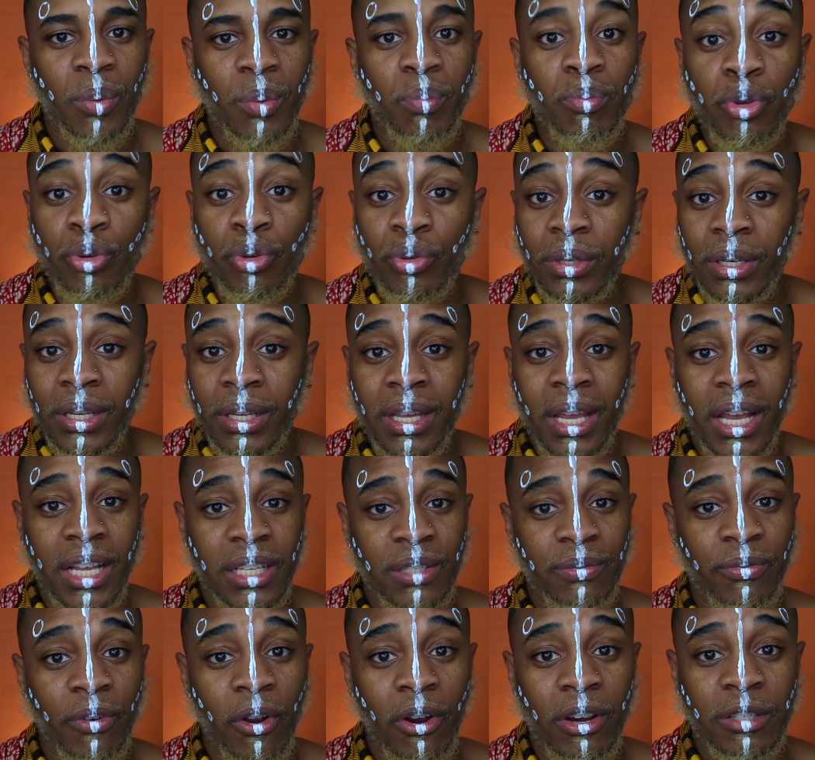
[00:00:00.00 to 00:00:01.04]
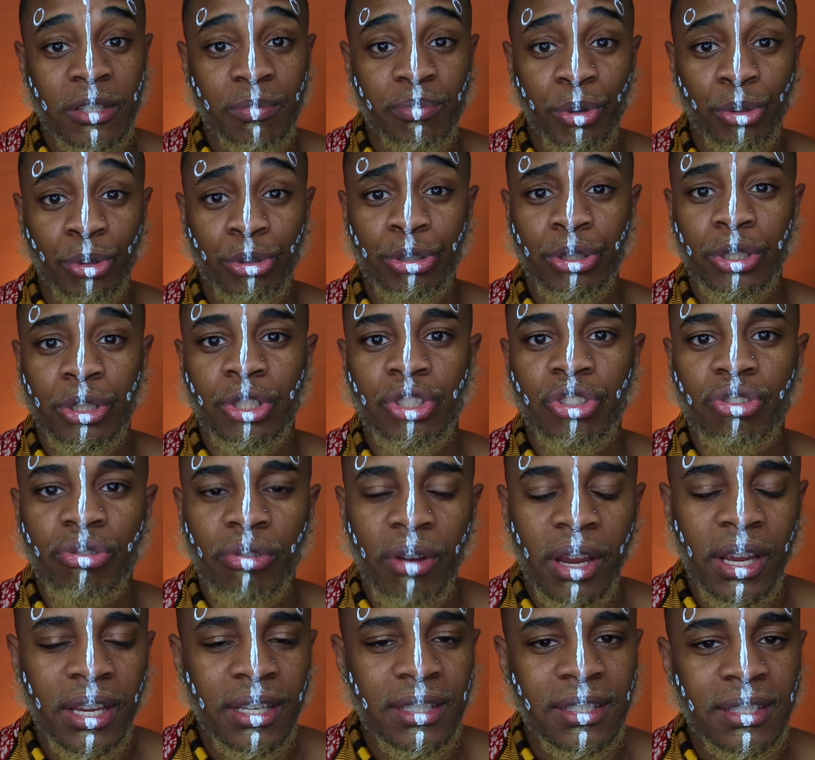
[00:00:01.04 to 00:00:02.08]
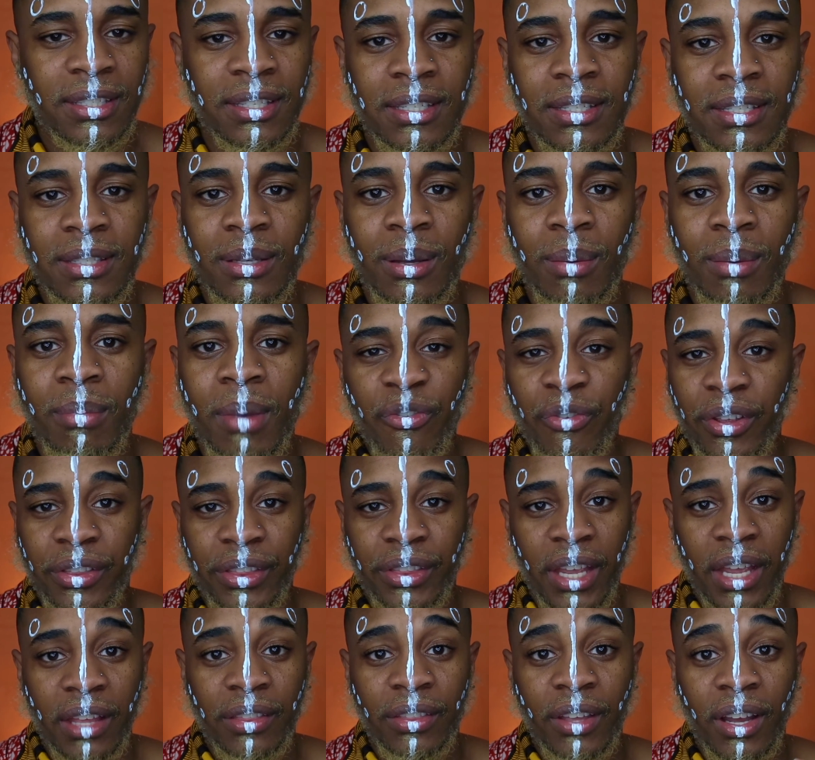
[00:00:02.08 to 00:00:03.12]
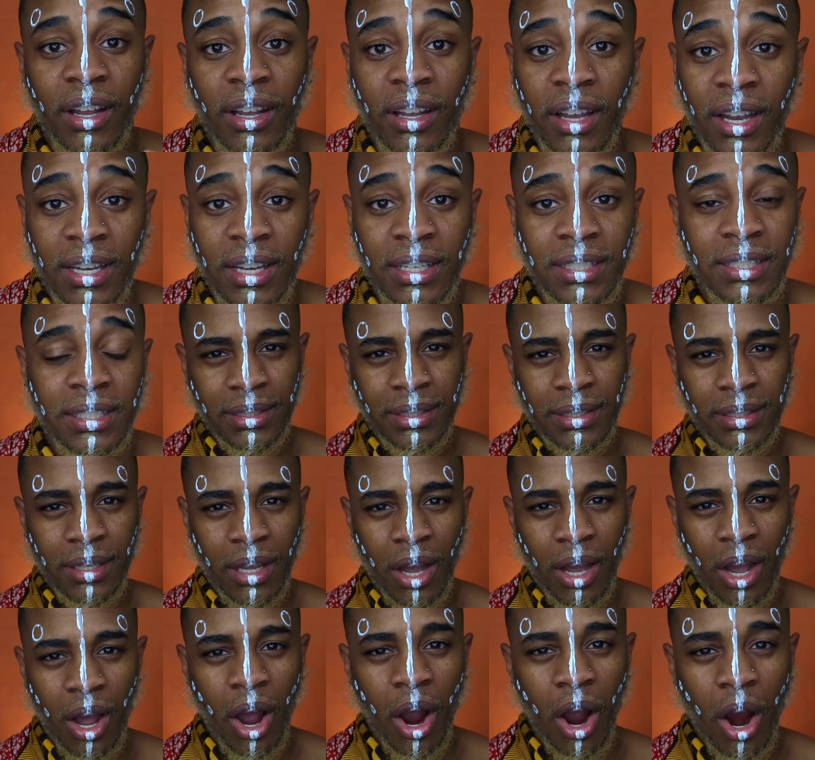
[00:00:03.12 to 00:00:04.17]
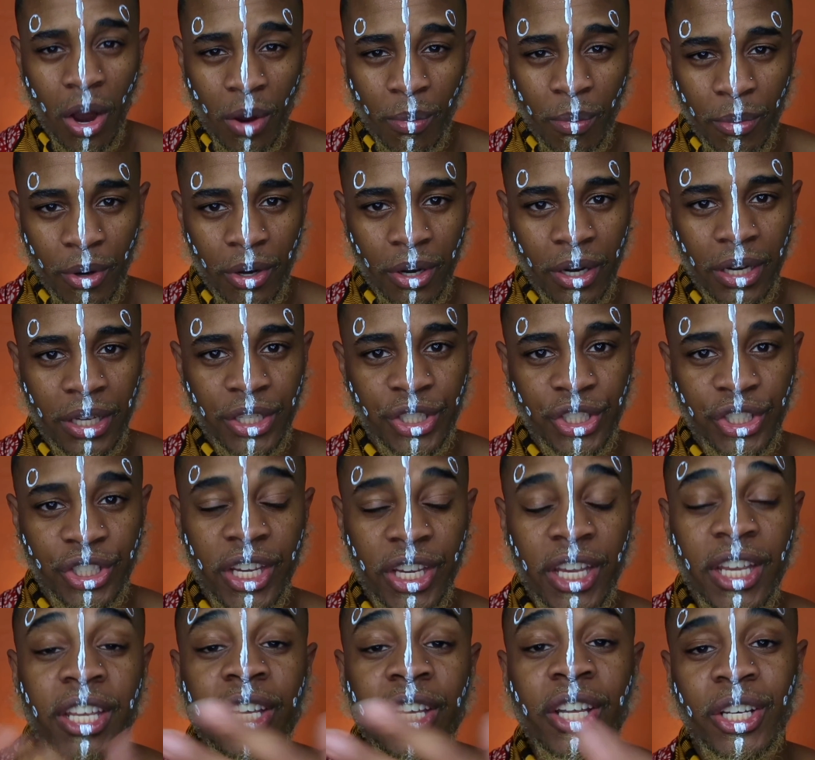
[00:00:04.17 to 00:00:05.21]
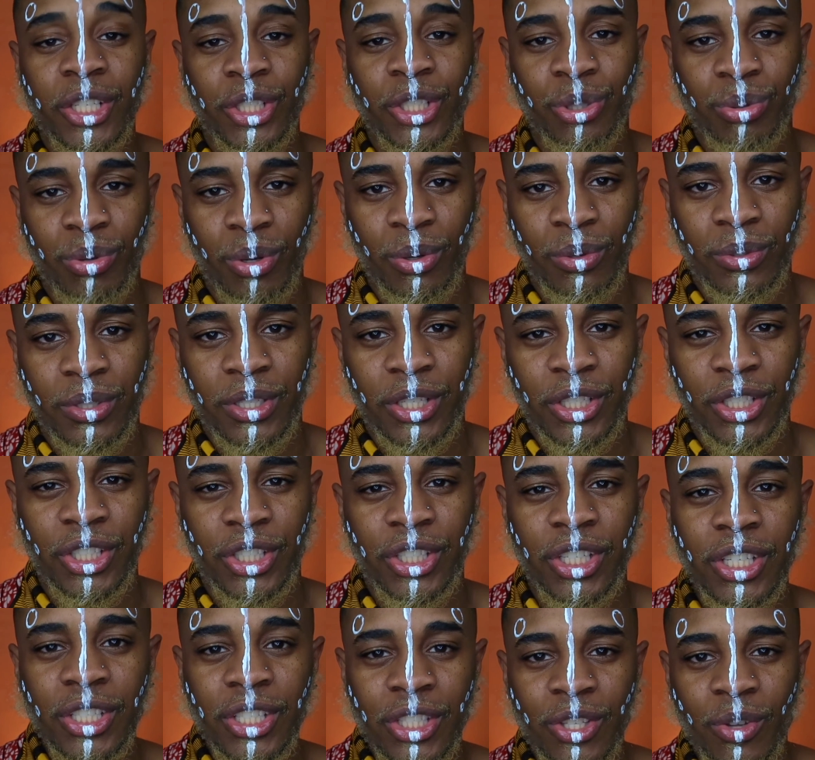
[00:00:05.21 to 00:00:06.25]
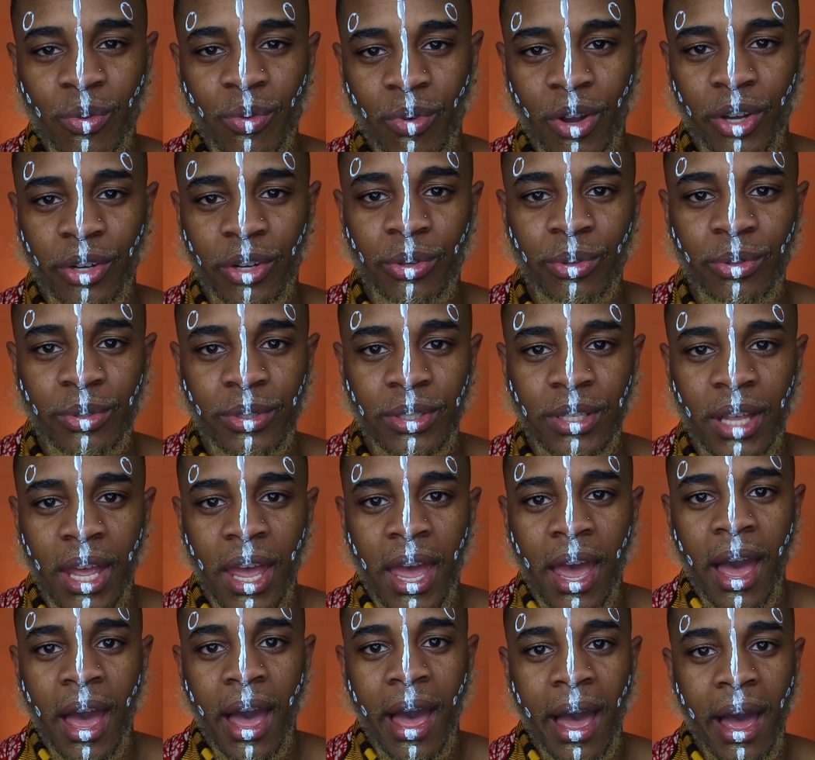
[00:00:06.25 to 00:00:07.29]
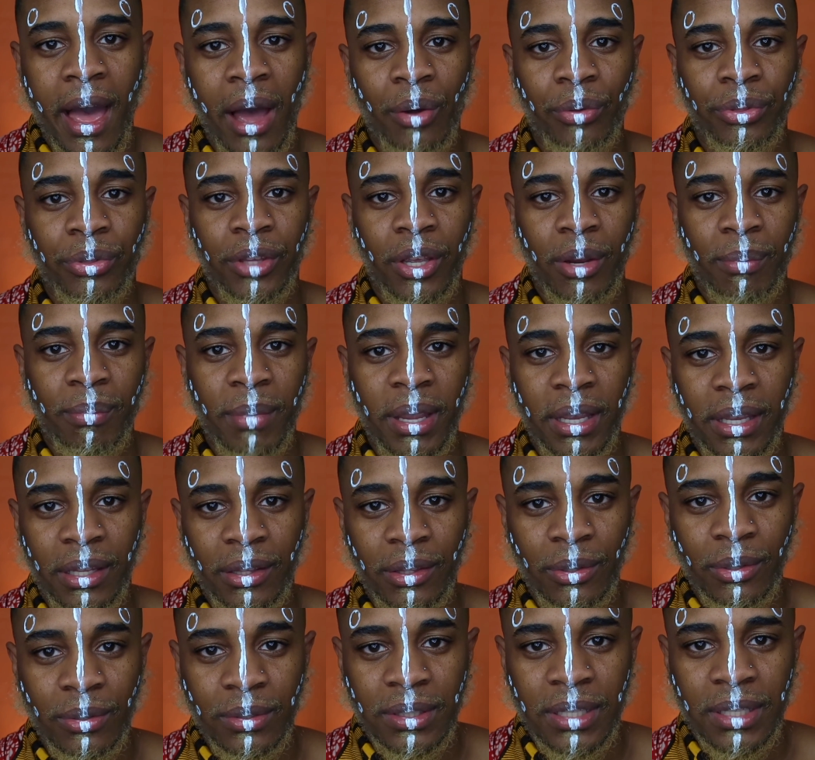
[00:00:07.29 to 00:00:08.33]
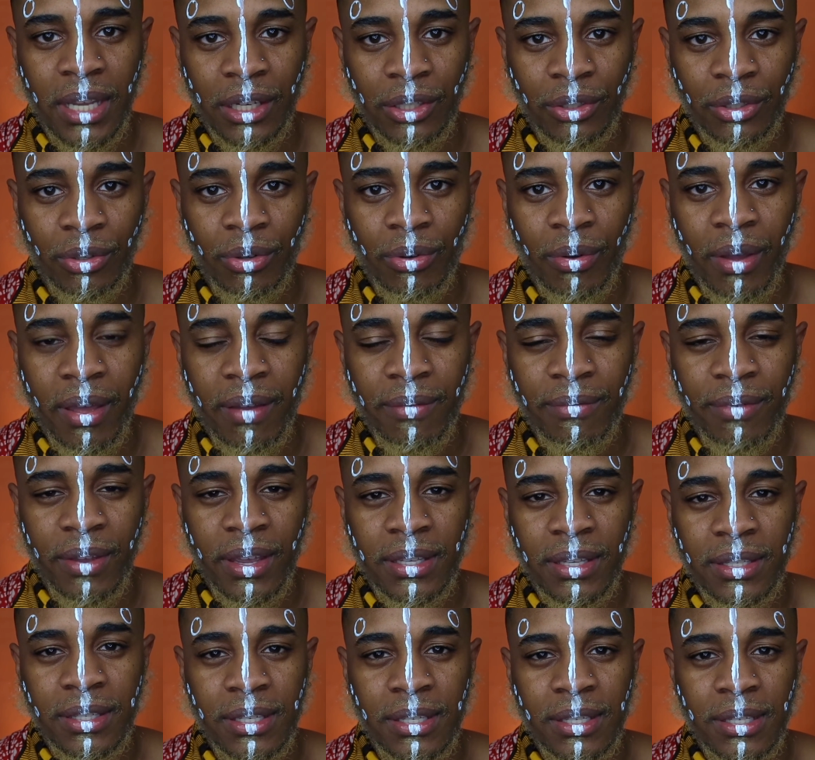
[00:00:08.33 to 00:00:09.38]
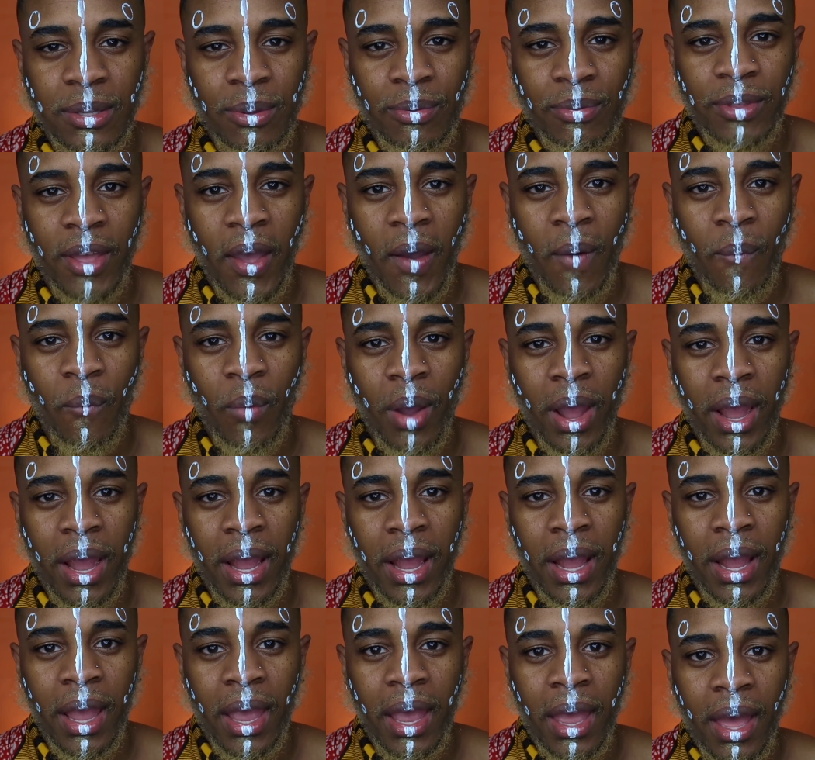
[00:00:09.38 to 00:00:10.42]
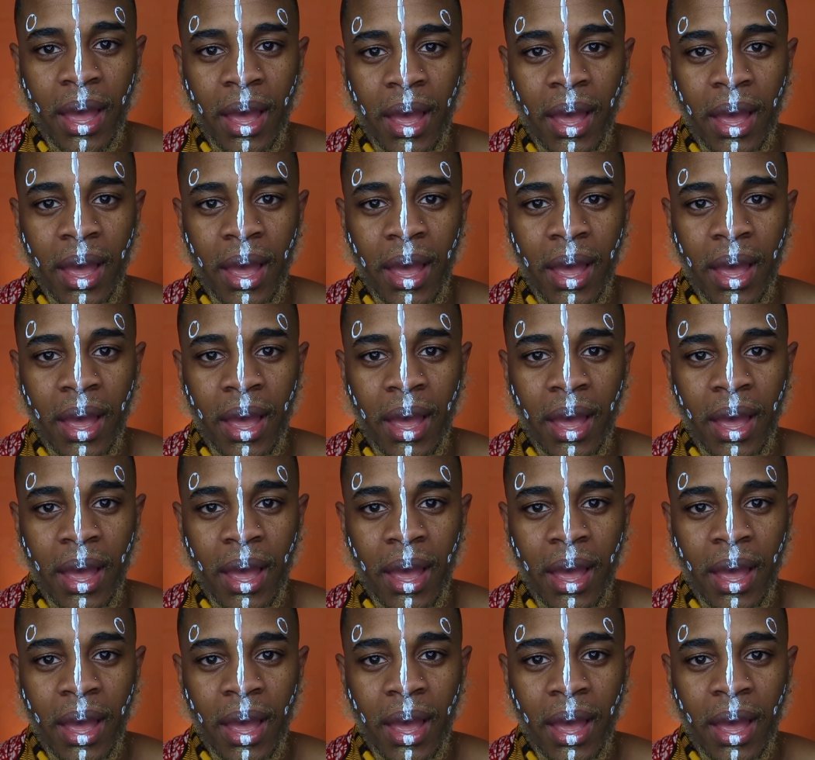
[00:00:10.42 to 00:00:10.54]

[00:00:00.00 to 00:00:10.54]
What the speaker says: community as far as building the train system, everything, the guns, armor. She controls it. She's the one who's out there making those technical advances so that way